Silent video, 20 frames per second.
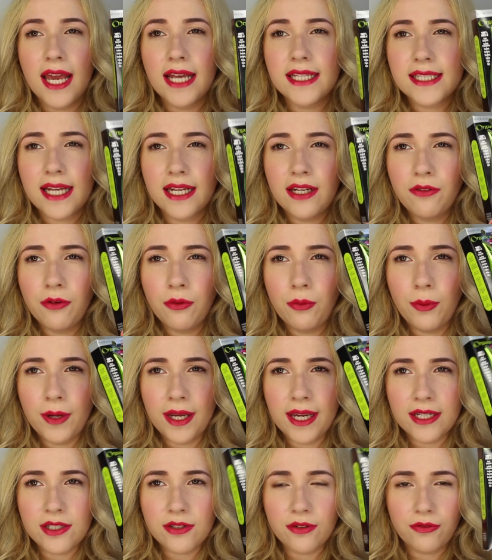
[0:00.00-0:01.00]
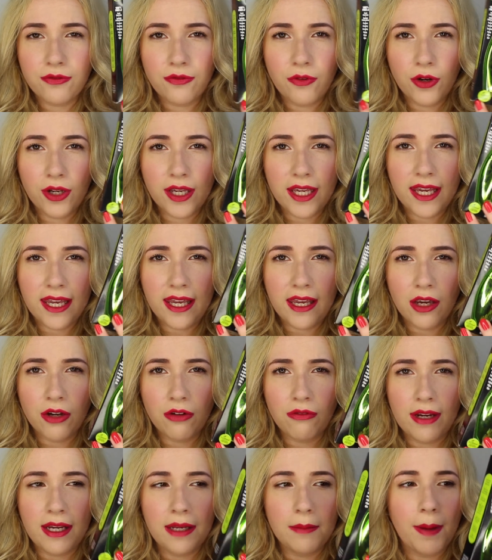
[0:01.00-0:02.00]
It's kind of a weird, funky
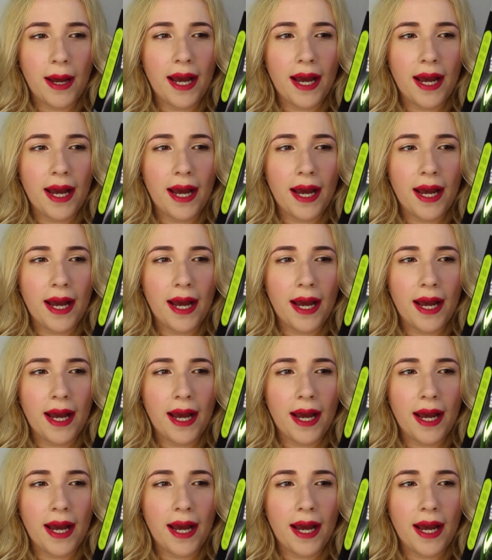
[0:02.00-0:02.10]
green